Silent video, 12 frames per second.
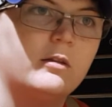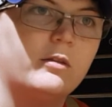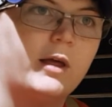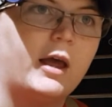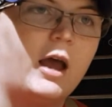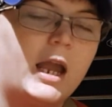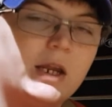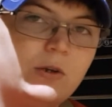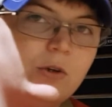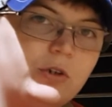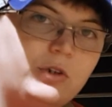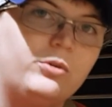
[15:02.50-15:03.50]
that I
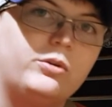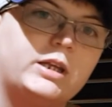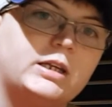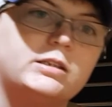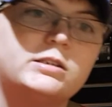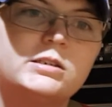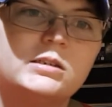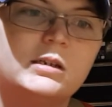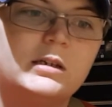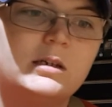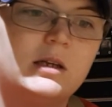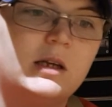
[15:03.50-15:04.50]
could do this,
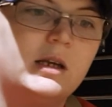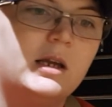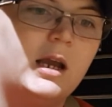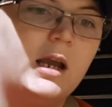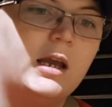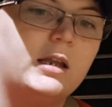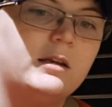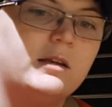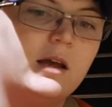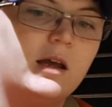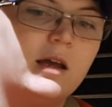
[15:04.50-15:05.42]
and